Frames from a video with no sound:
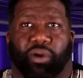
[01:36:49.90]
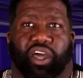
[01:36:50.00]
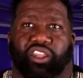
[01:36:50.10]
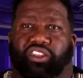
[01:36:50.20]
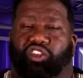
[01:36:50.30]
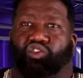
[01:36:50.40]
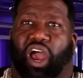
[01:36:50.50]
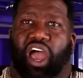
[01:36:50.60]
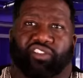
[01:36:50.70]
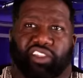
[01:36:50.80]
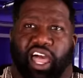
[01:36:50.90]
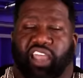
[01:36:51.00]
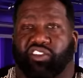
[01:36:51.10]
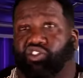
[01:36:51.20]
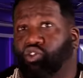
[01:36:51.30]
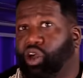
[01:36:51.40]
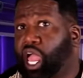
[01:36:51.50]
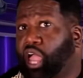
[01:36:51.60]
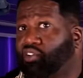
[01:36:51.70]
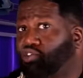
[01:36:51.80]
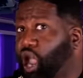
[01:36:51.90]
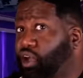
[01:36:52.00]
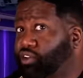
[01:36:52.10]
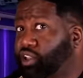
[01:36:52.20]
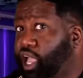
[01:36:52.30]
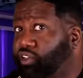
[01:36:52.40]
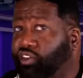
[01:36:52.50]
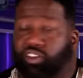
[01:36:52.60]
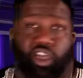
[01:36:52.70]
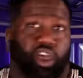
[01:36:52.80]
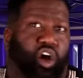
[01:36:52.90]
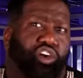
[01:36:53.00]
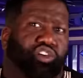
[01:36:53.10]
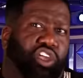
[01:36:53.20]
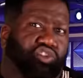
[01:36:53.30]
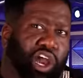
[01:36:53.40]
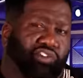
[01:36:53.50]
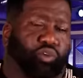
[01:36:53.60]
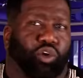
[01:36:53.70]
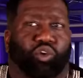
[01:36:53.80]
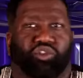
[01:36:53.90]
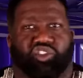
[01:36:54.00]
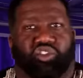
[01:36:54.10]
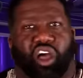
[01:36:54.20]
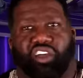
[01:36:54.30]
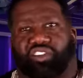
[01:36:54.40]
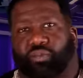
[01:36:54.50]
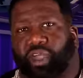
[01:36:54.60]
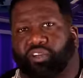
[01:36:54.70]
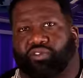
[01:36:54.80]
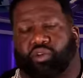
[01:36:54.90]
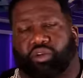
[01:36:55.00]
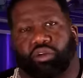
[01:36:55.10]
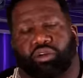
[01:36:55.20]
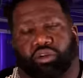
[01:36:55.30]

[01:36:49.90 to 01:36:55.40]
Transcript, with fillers: But the driver's license, you got to have a driver's license or you can't drive on roads that you constantly pay for.